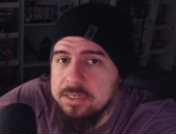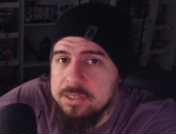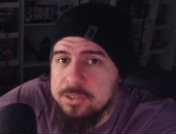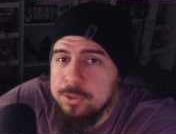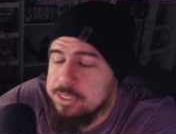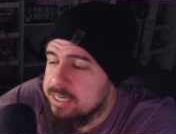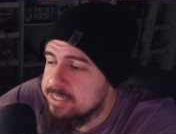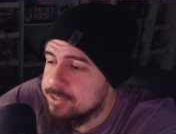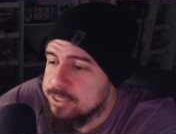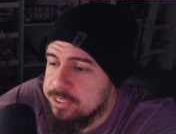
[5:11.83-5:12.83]
So you
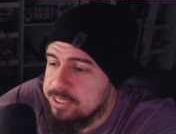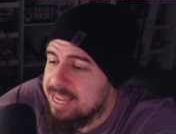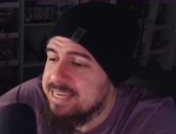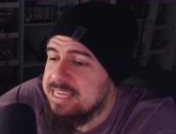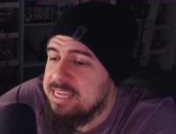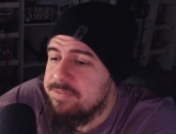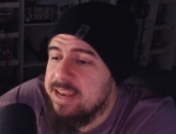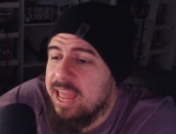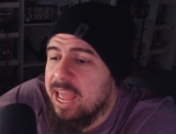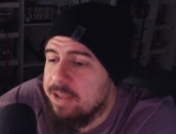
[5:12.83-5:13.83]
guys are good. And
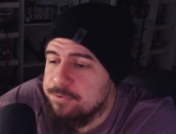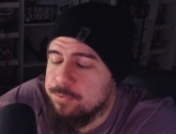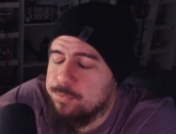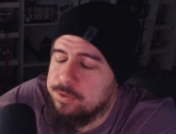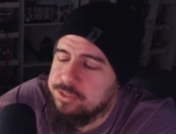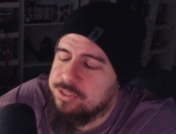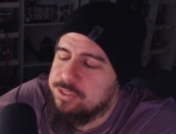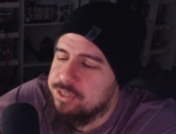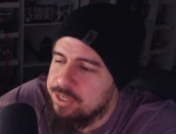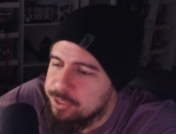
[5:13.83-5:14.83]
even afterwards,
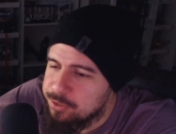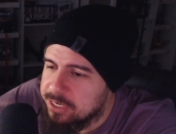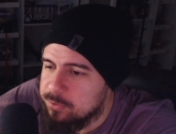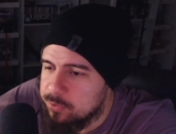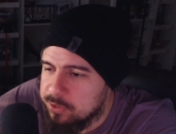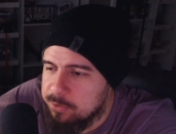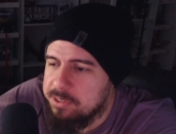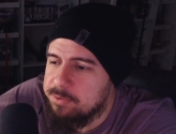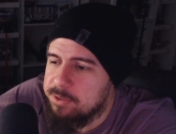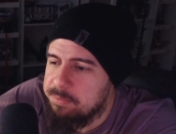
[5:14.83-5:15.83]
you guys will still
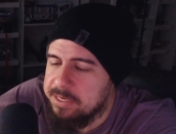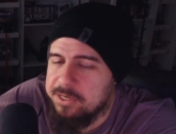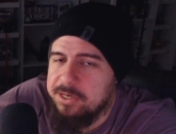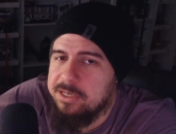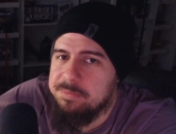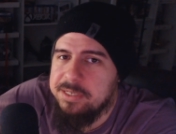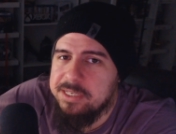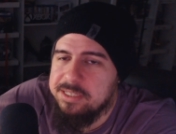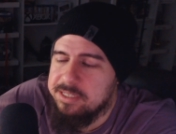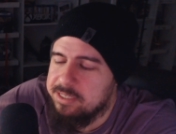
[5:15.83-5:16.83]
be able to play COD,
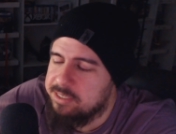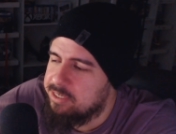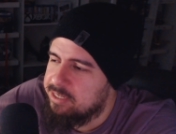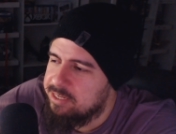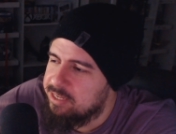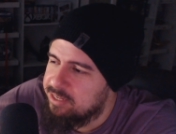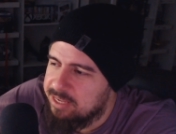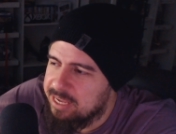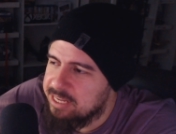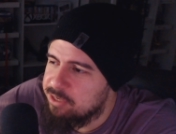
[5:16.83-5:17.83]
man.
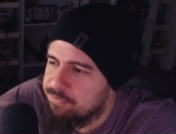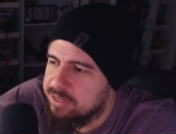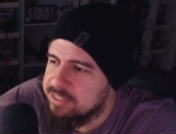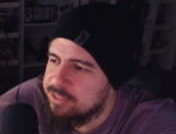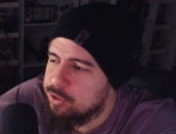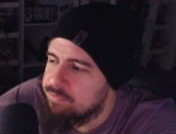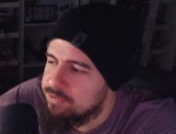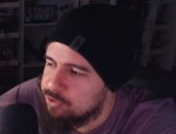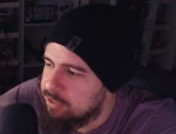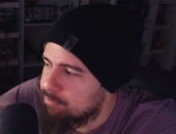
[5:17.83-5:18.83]
And the fact that they're
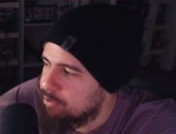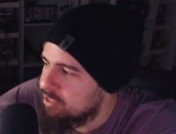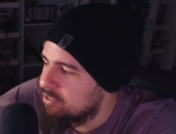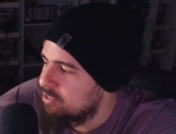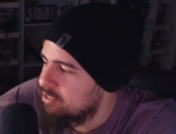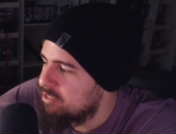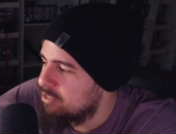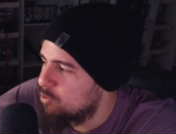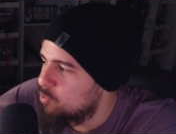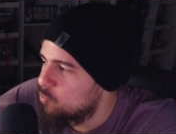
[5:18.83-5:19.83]
even trying to bring it to the
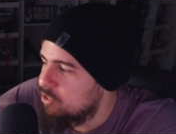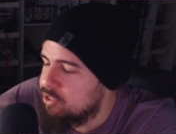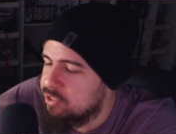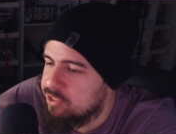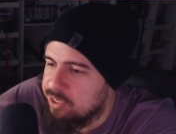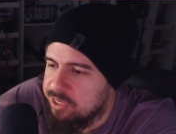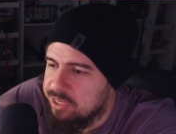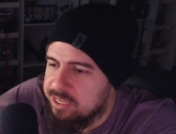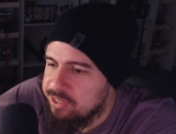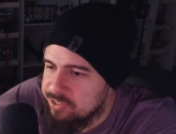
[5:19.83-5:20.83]
Nintendo Switch is,
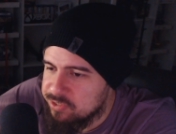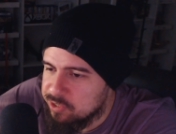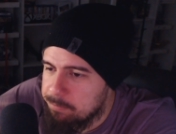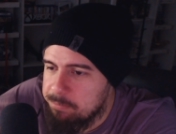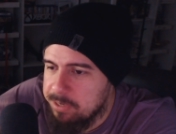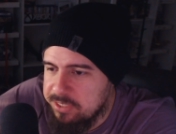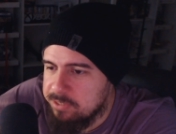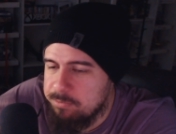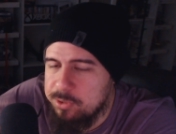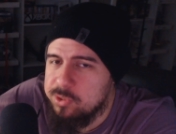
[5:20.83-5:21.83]
is
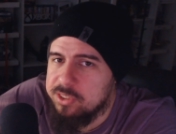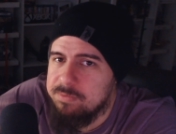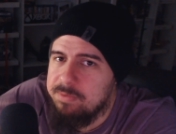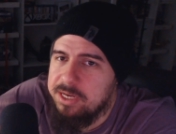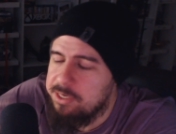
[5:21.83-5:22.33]
amazing. Music to my